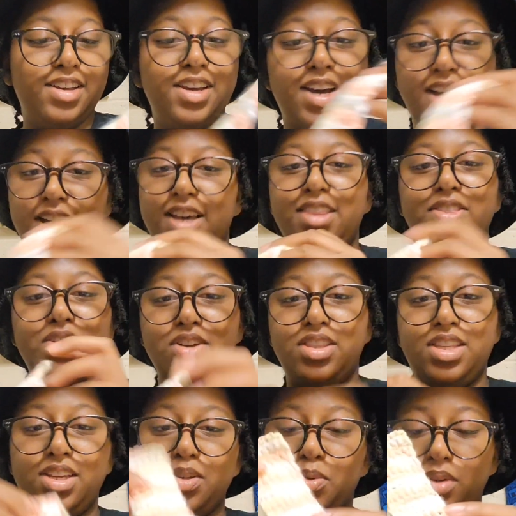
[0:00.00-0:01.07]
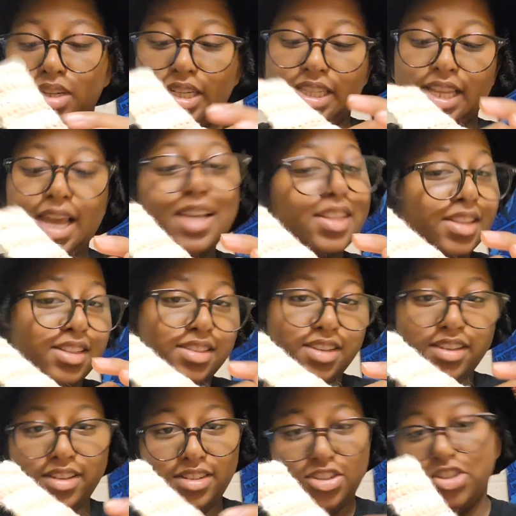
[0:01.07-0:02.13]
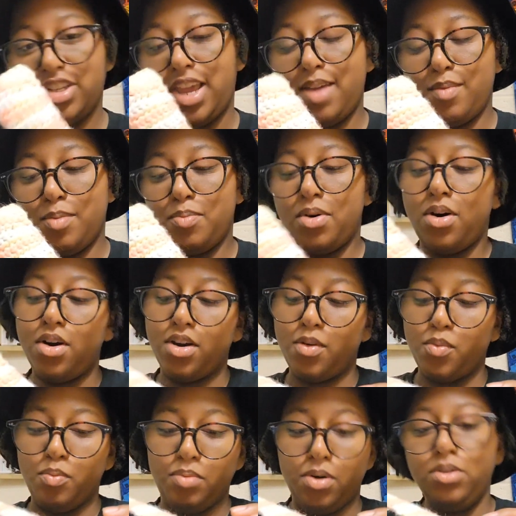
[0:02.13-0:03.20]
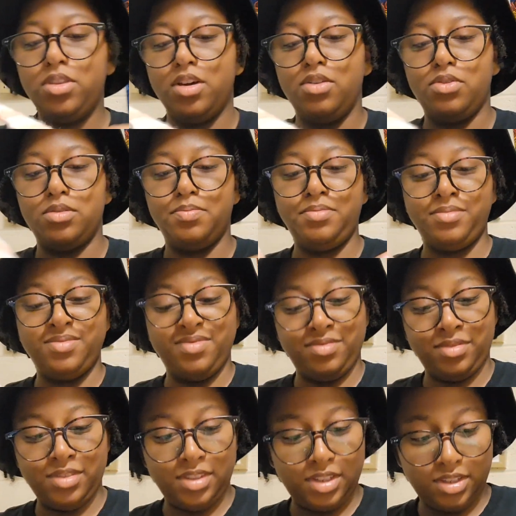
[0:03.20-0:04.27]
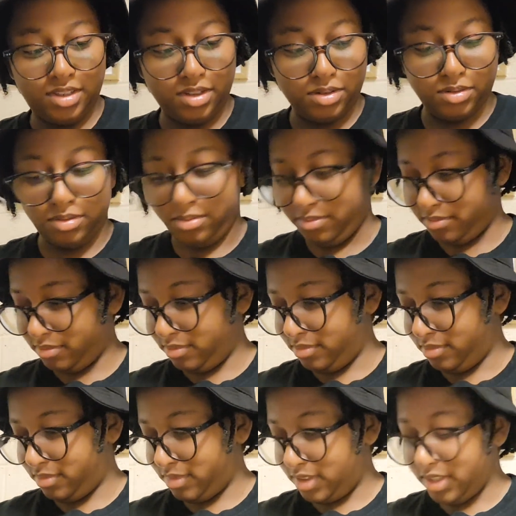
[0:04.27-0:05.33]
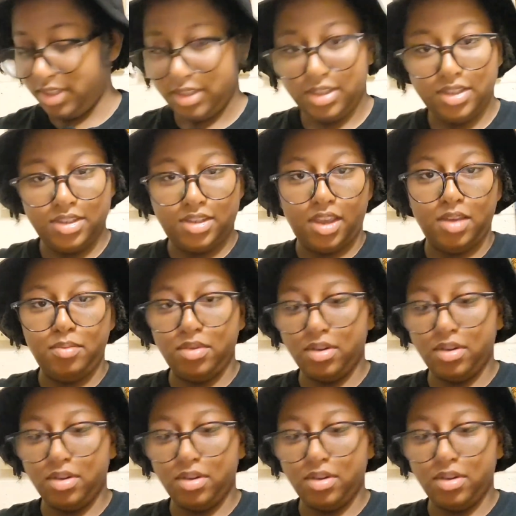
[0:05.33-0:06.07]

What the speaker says: I thought these were connected until it just came apart, both of them. So, same